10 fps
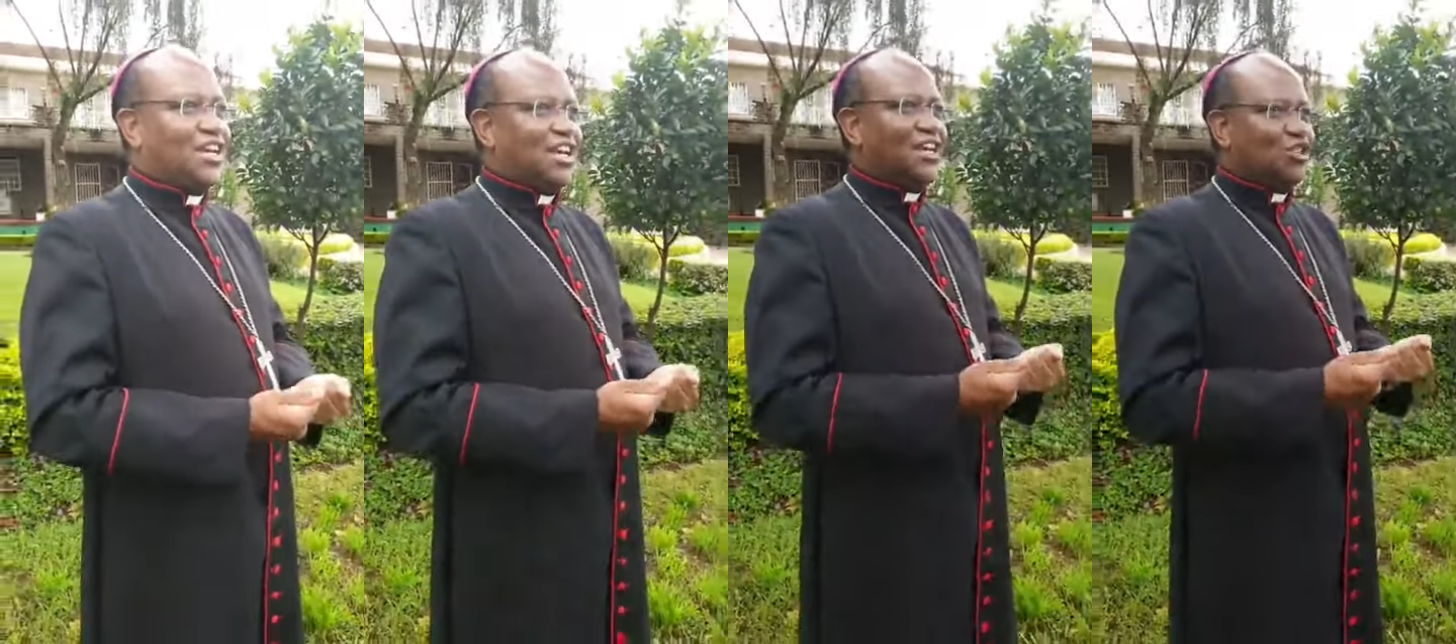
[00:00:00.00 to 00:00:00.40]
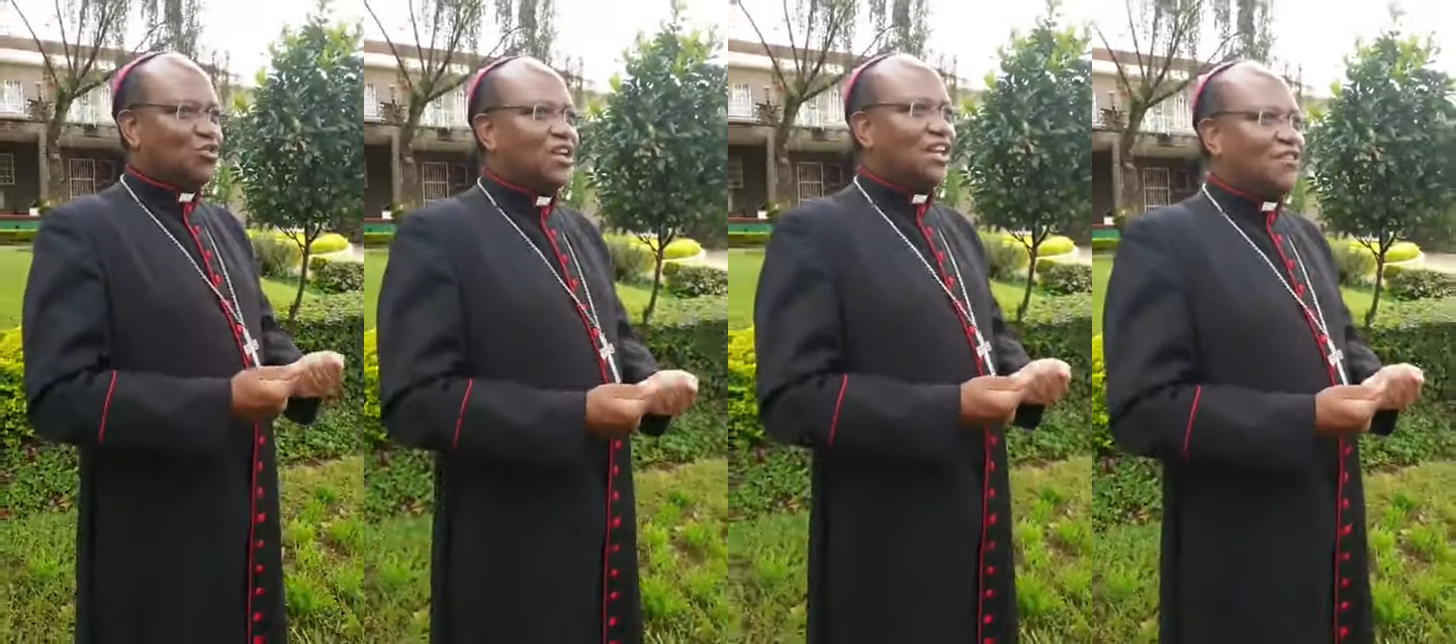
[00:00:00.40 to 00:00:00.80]
And as
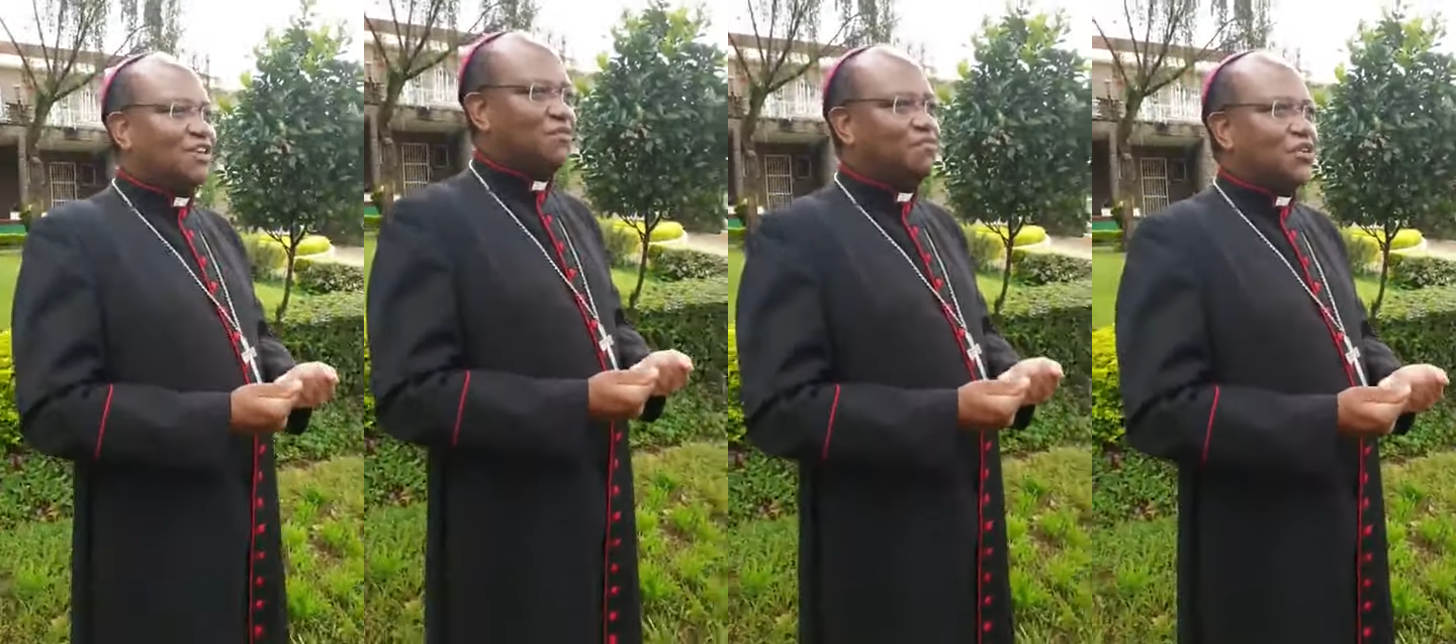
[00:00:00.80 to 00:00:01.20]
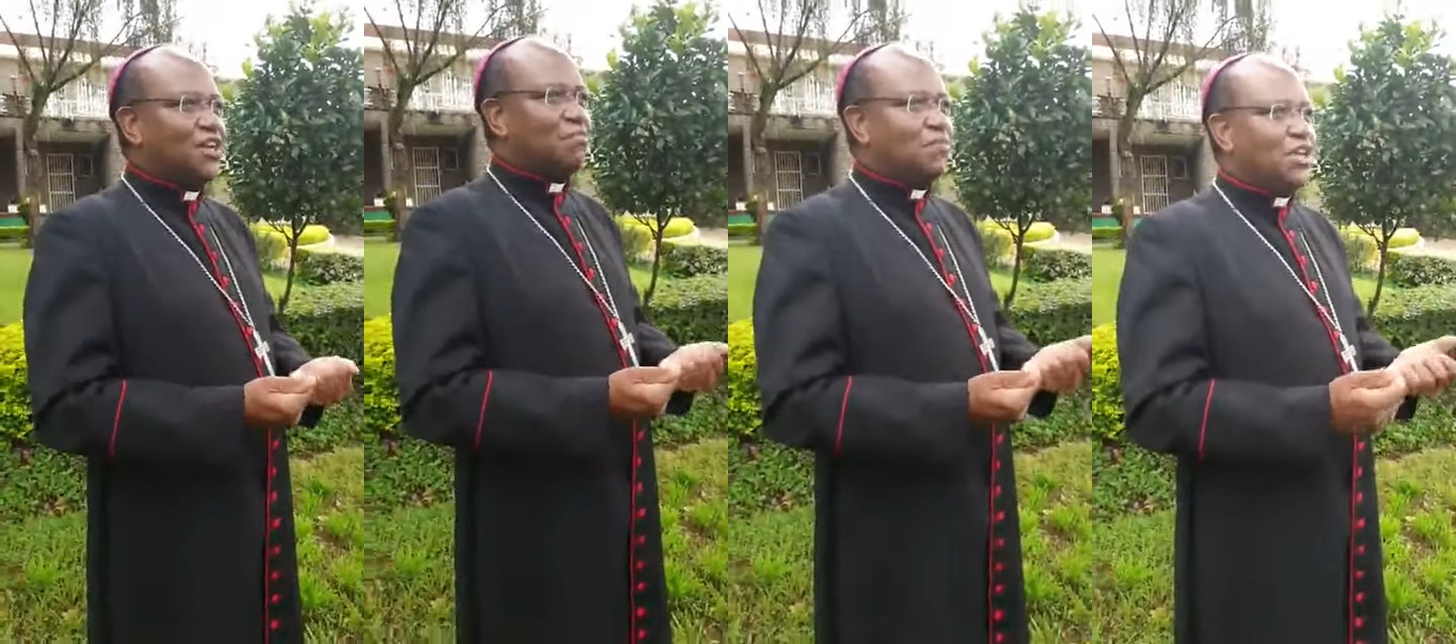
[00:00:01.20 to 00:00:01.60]
we love him,
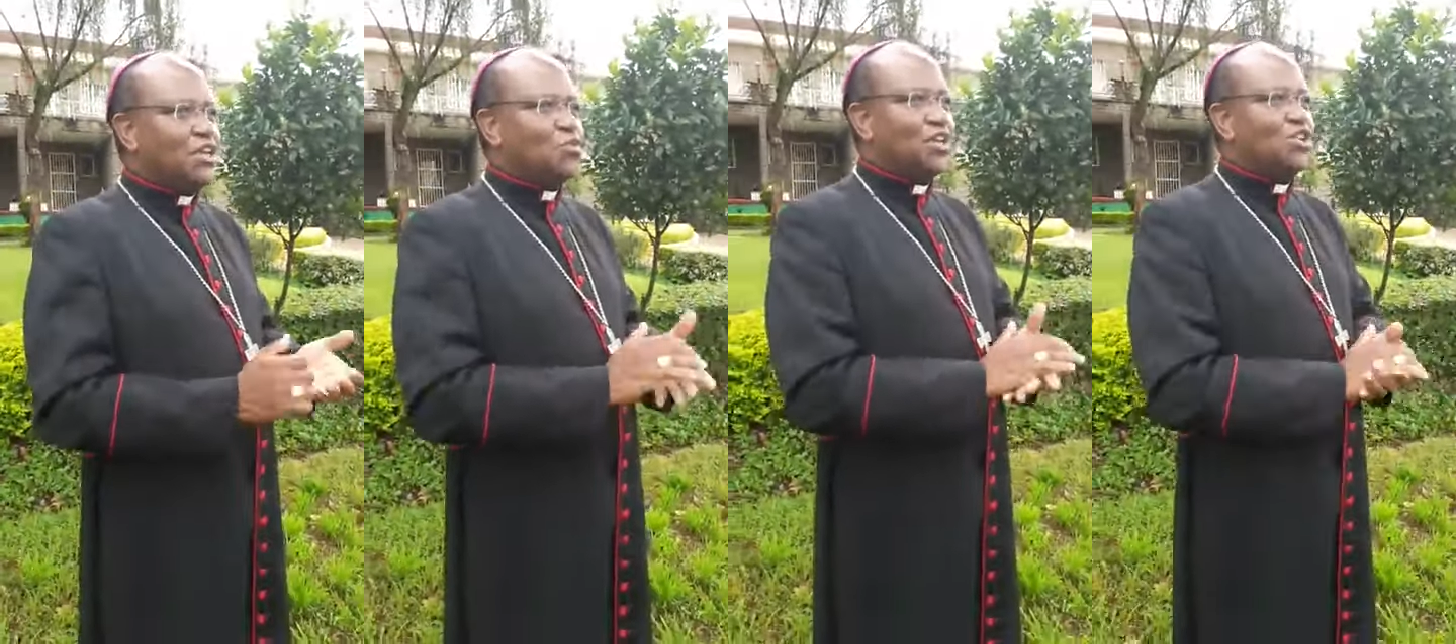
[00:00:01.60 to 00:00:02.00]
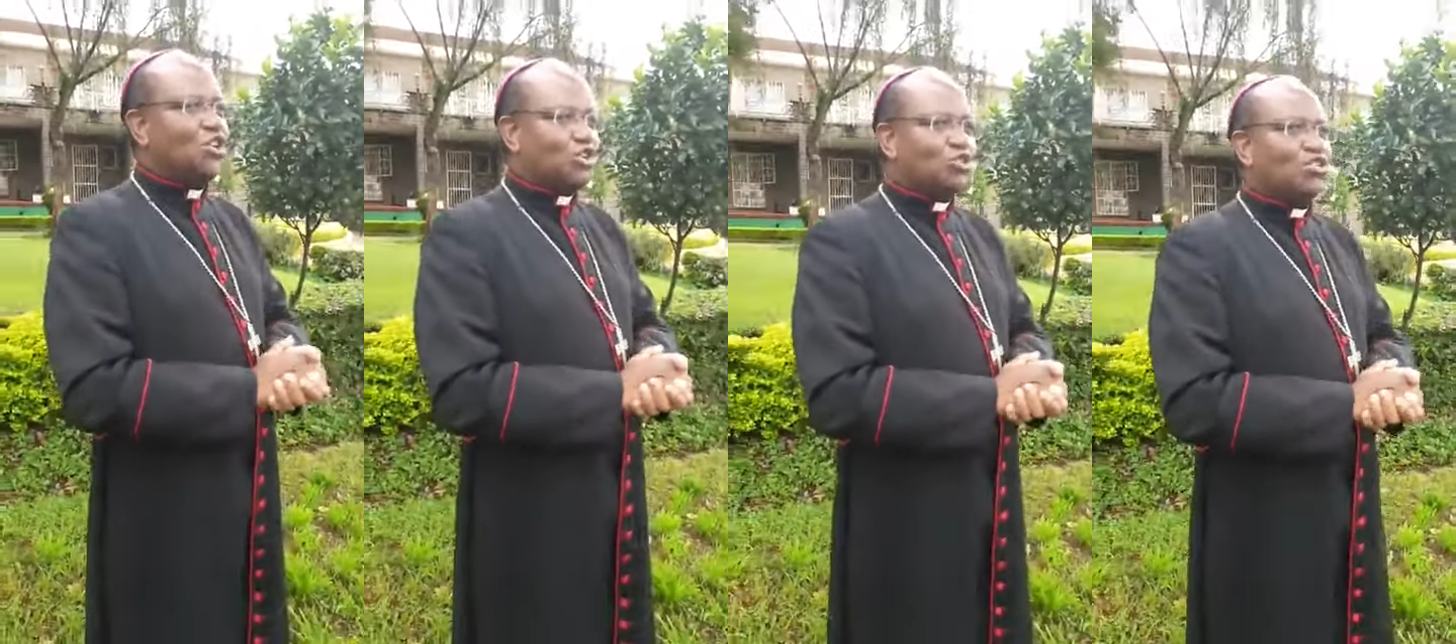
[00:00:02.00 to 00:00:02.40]
may we
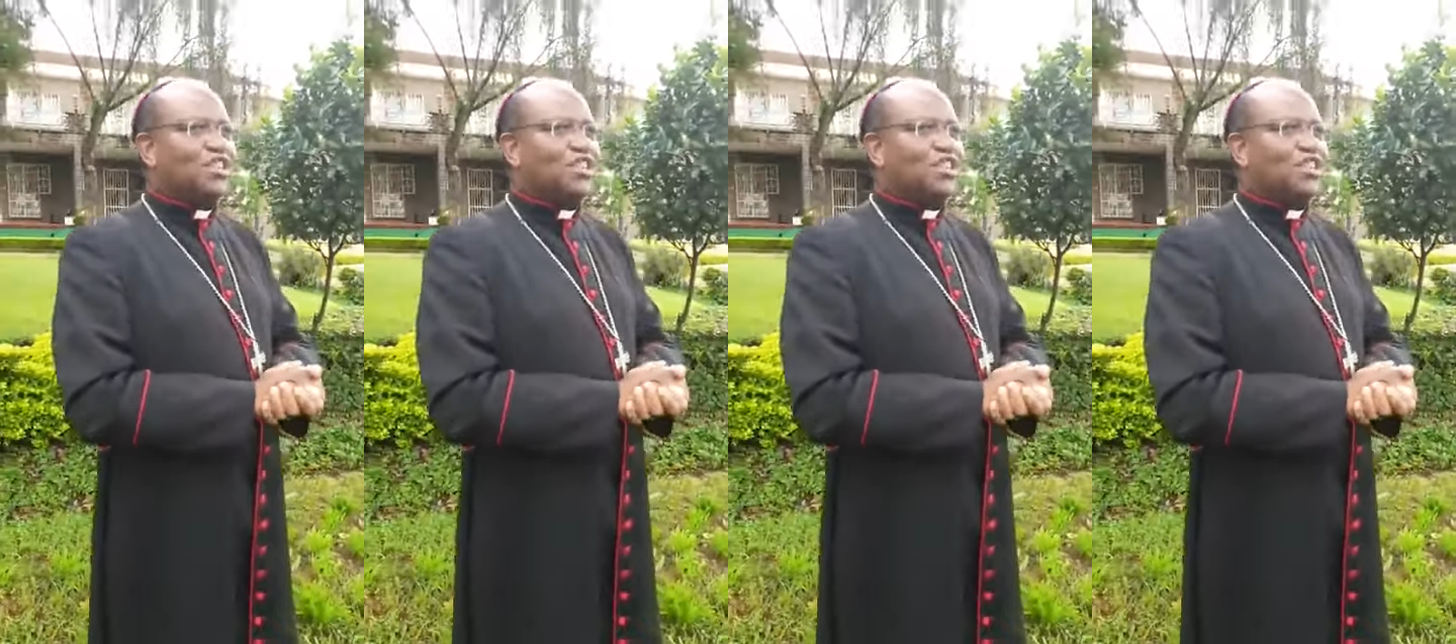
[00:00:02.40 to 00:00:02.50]
also